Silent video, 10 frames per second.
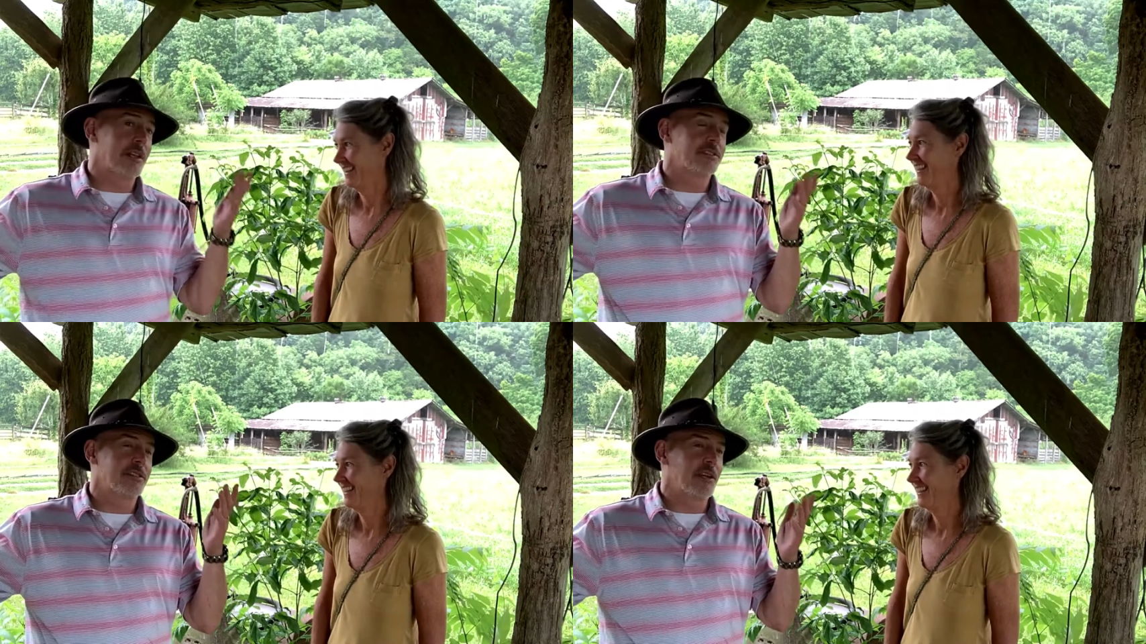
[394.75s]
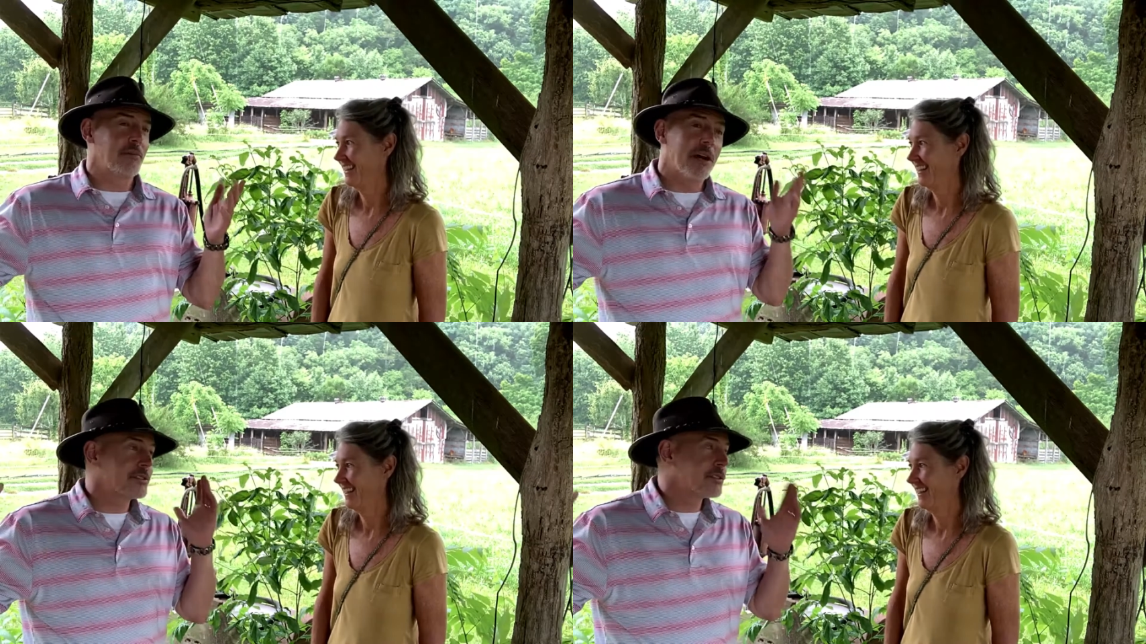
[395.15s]
Speaker 1: when they
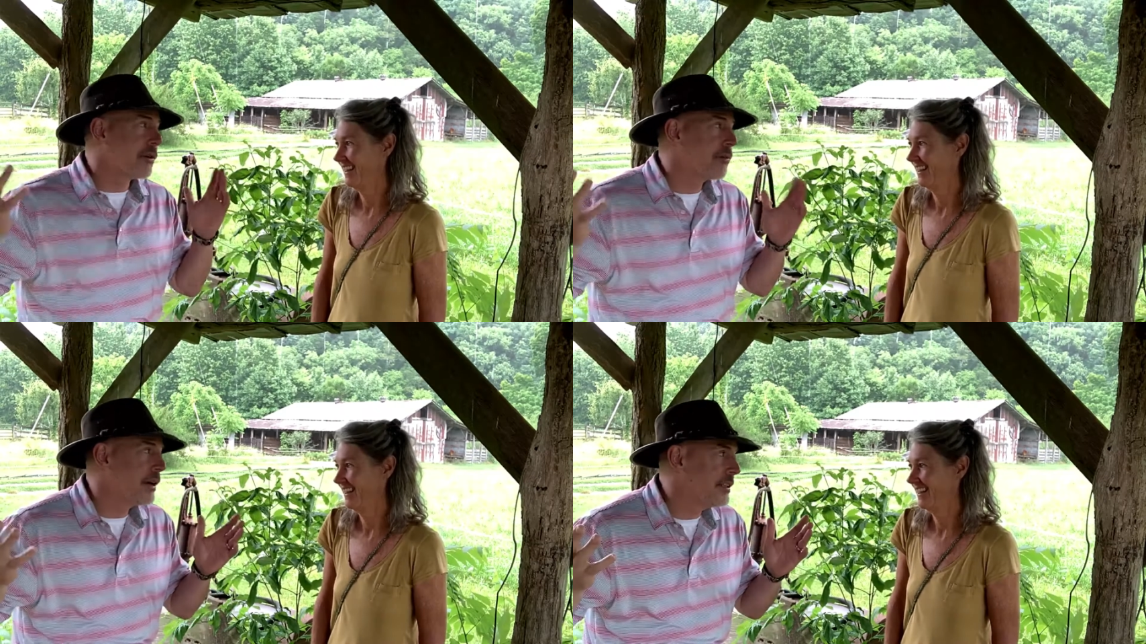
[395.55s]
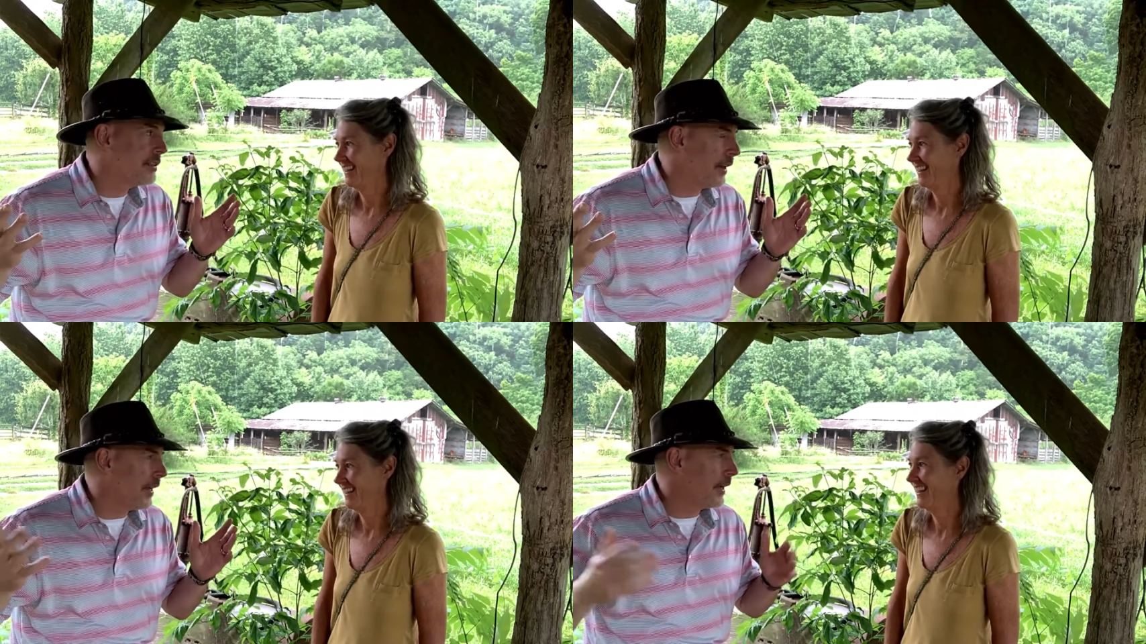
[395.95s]
say, well, it's going to
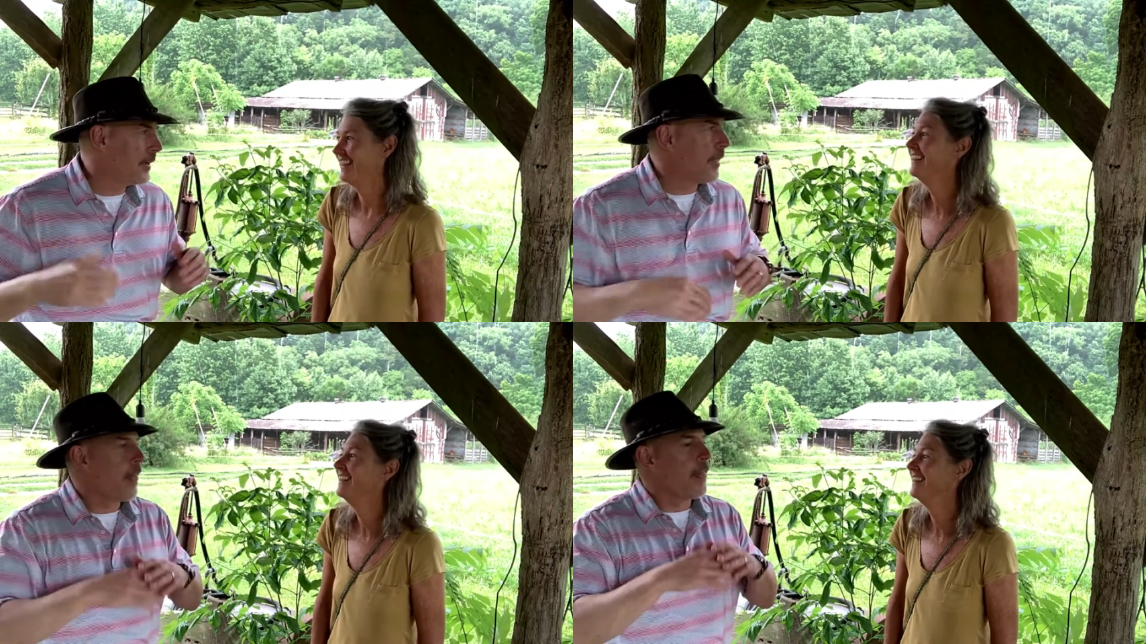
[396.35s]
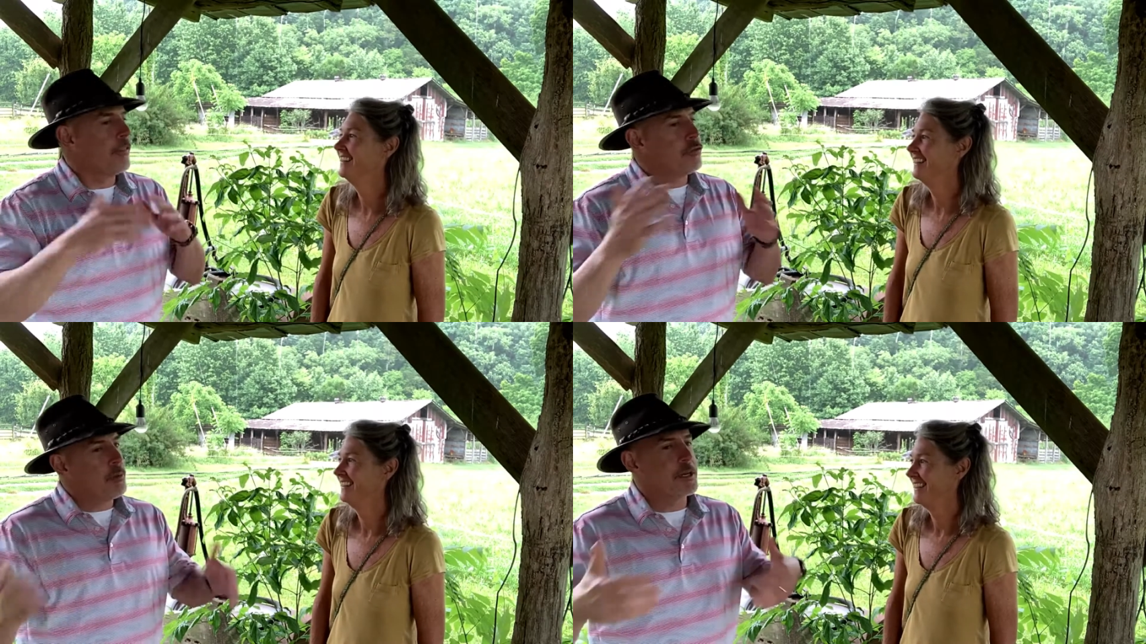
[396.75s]
rain today,
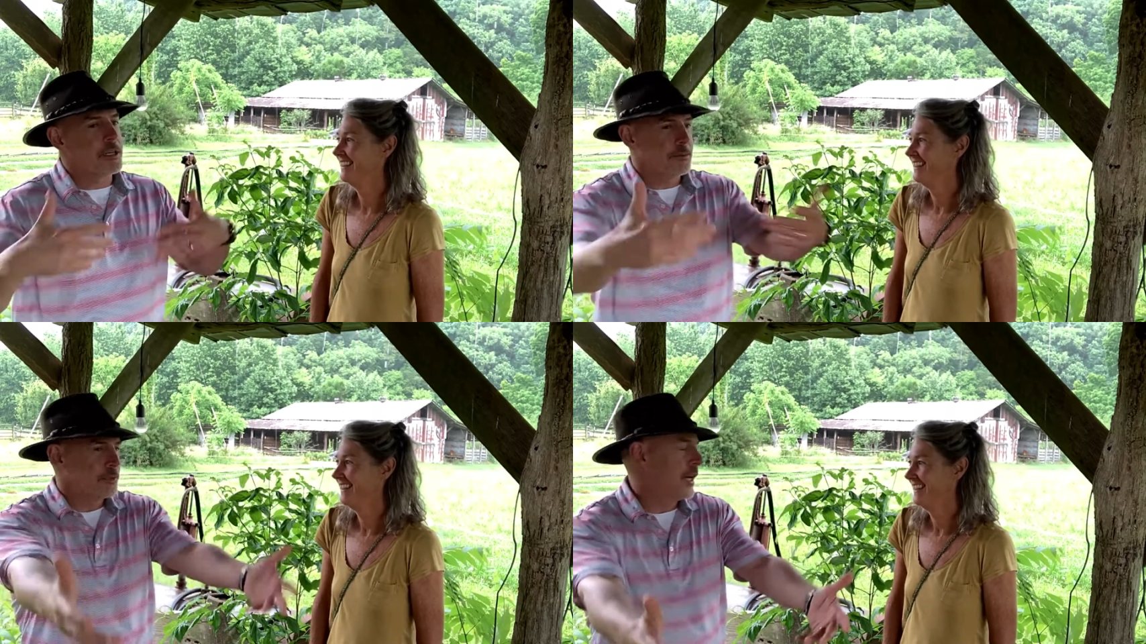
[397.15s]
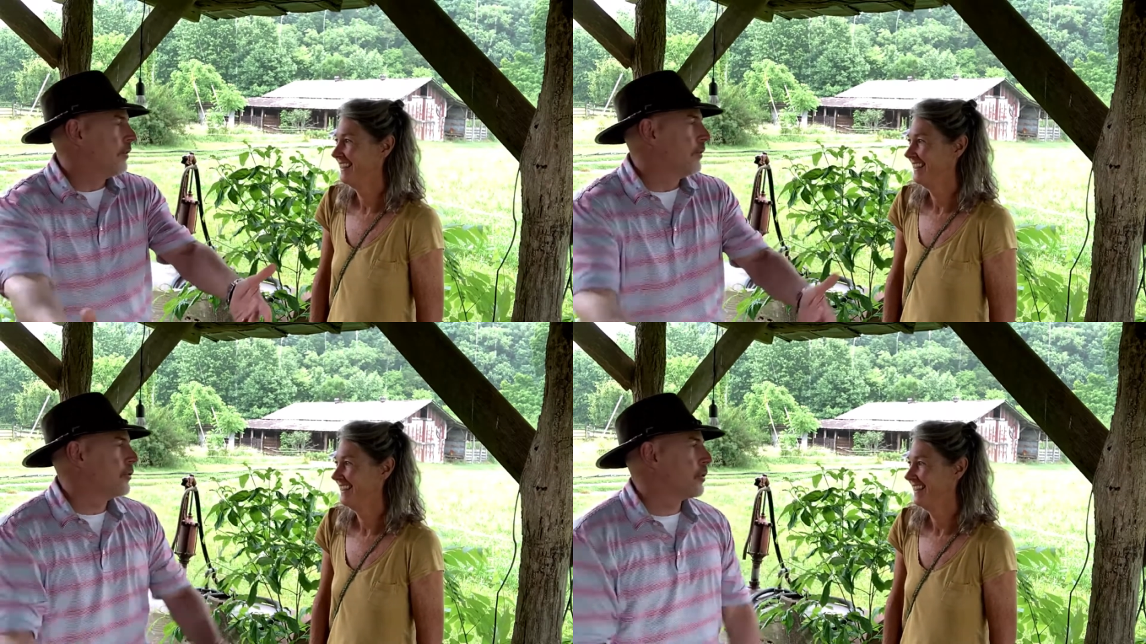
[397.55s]
nobody comes
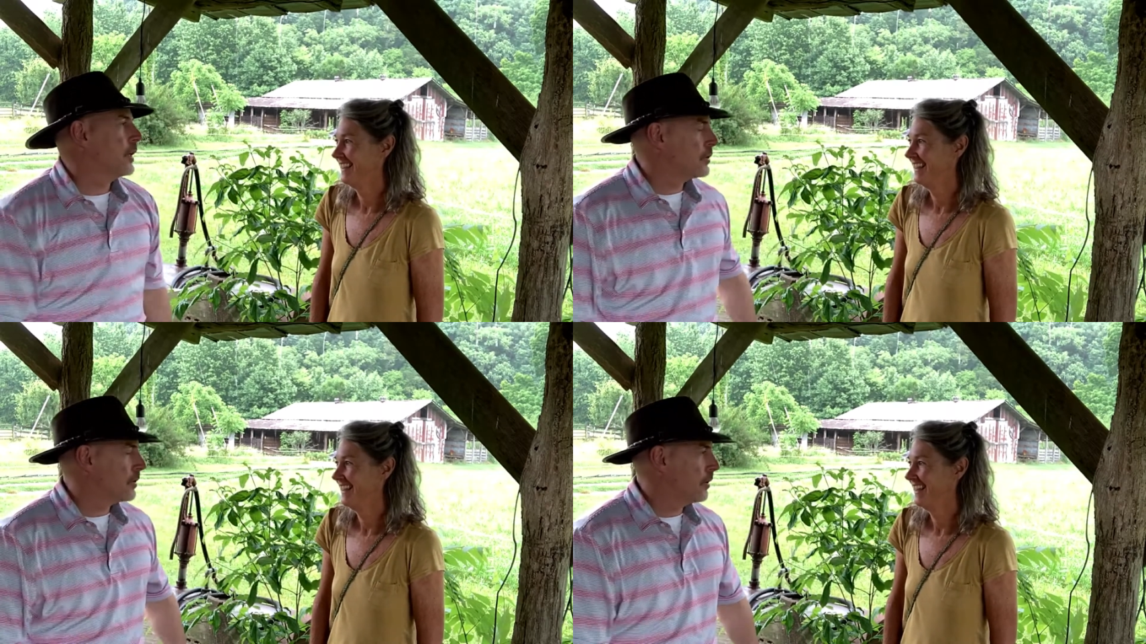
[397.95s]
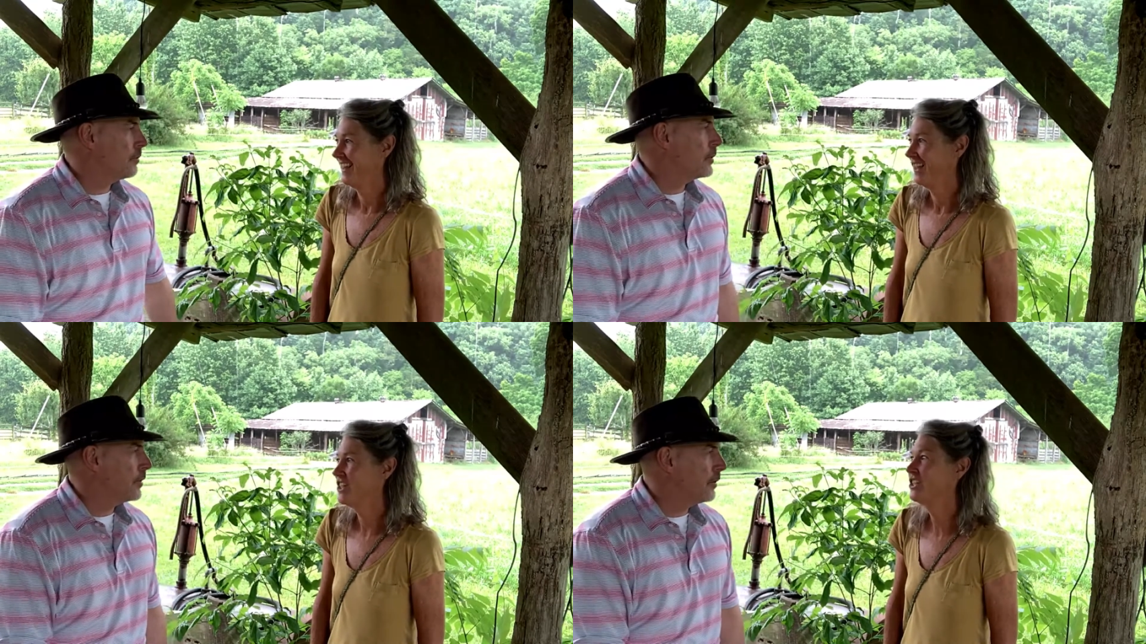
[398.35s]
out and tries
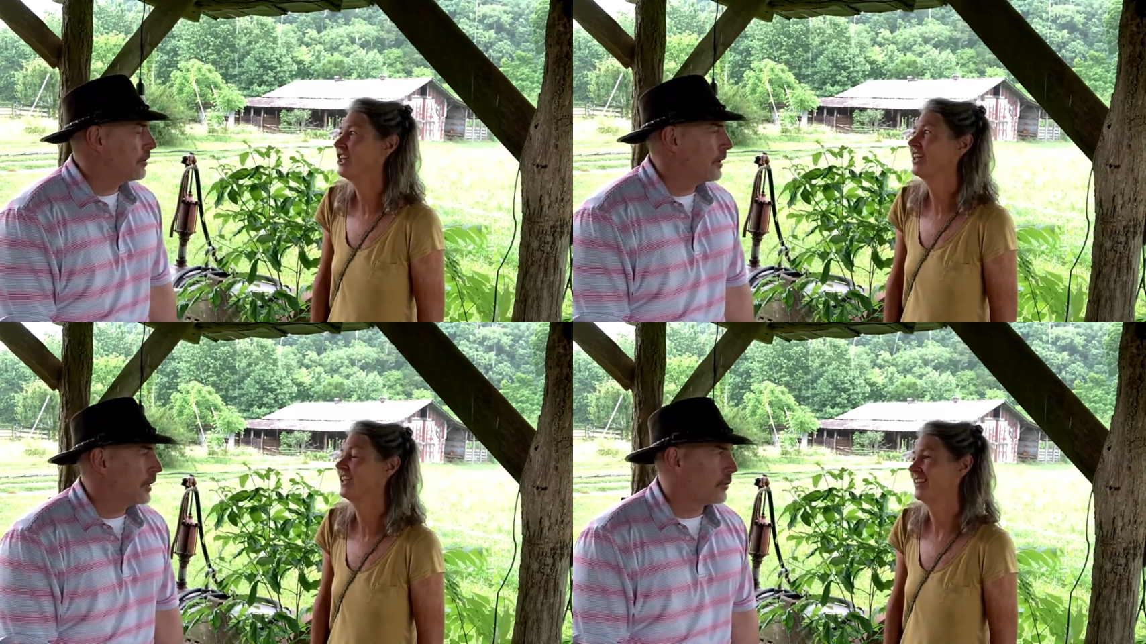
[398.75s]
to, to do sure.